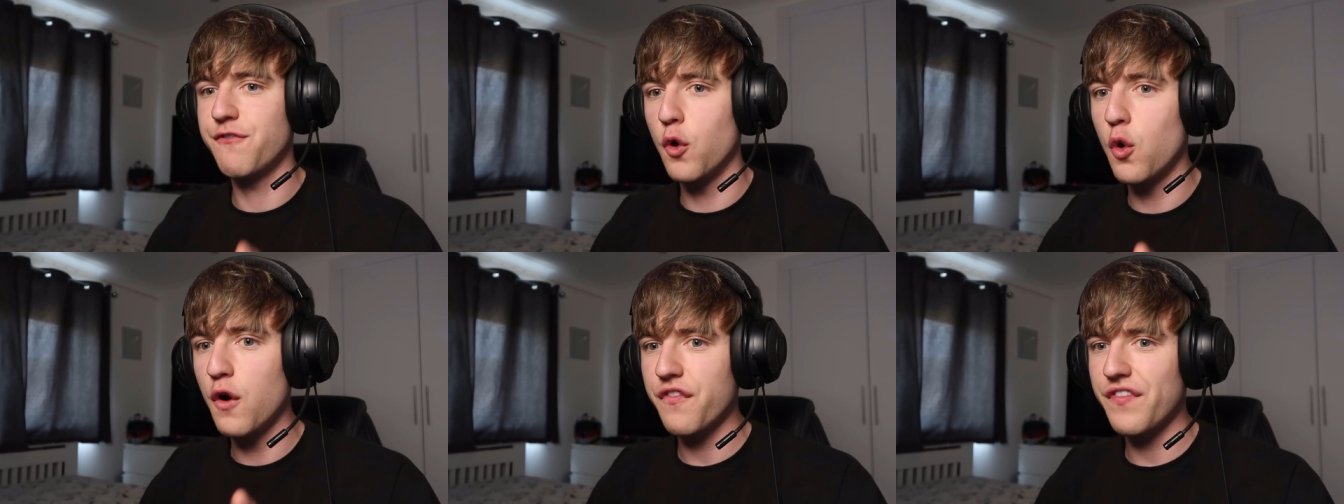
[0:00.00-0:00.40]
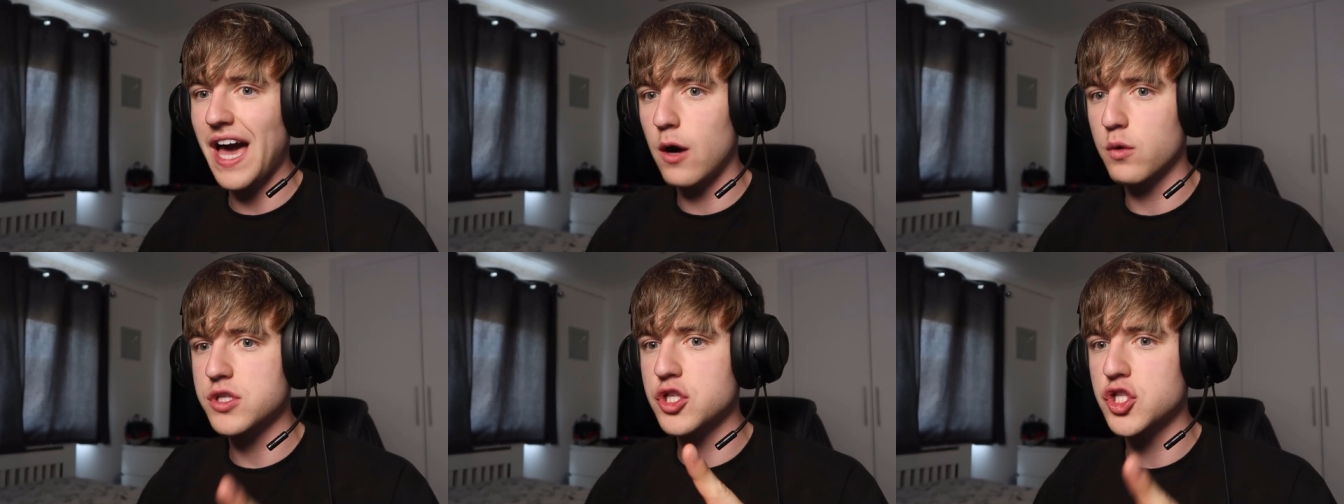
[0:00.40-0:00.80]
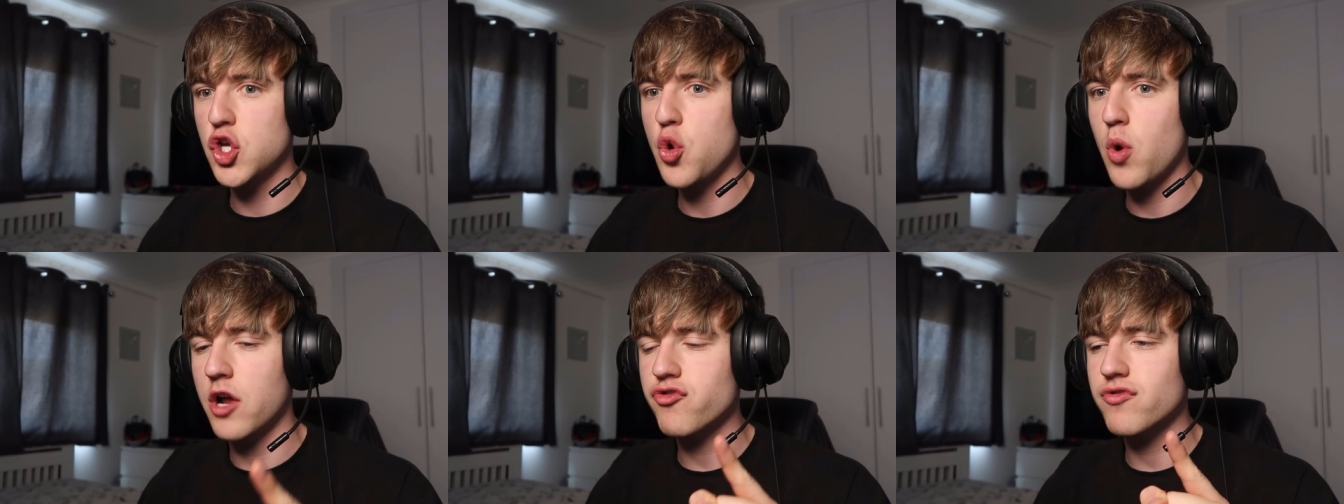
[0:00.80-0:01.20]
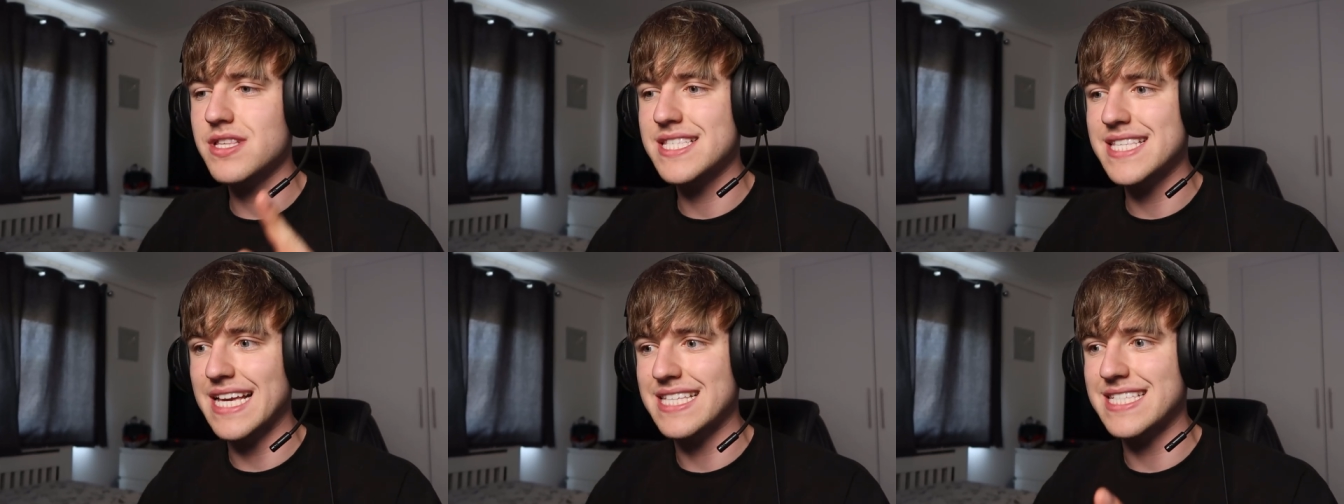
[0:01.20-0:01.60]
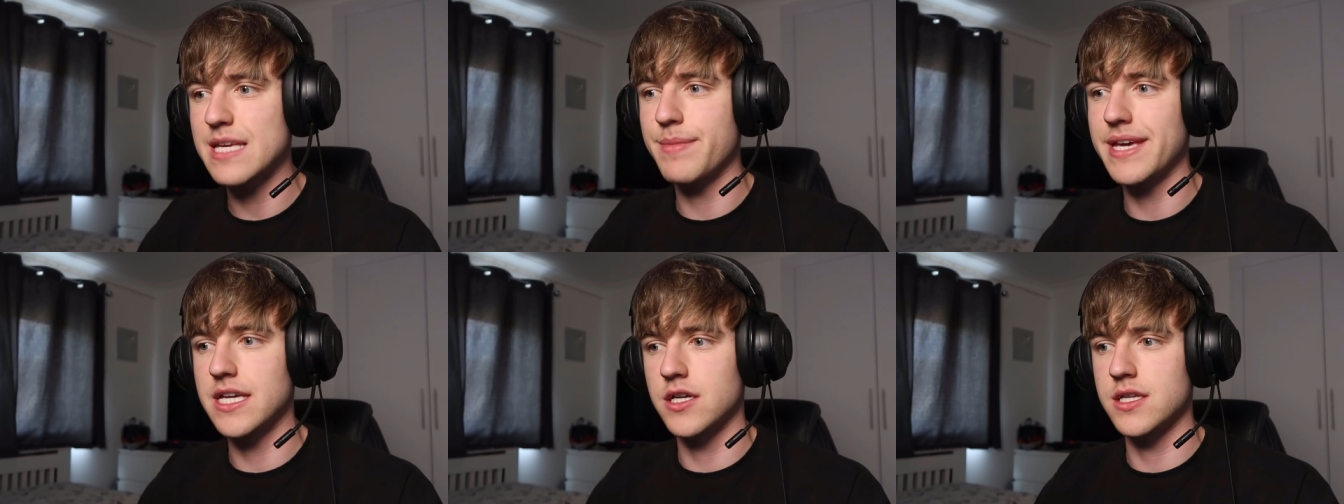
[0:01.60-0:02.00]

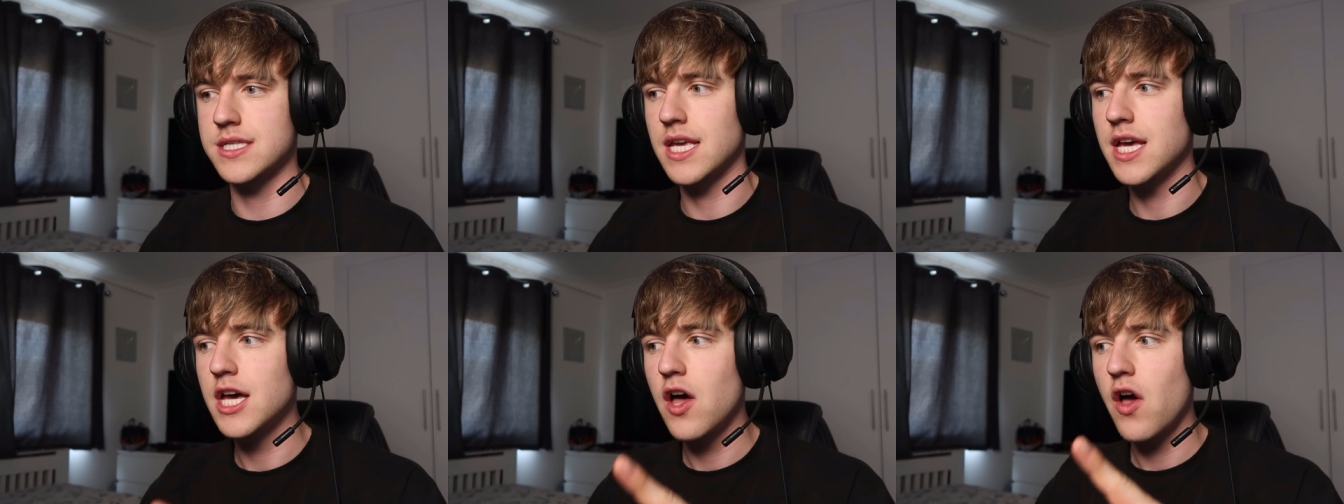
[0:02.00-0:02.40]
4,260 meters,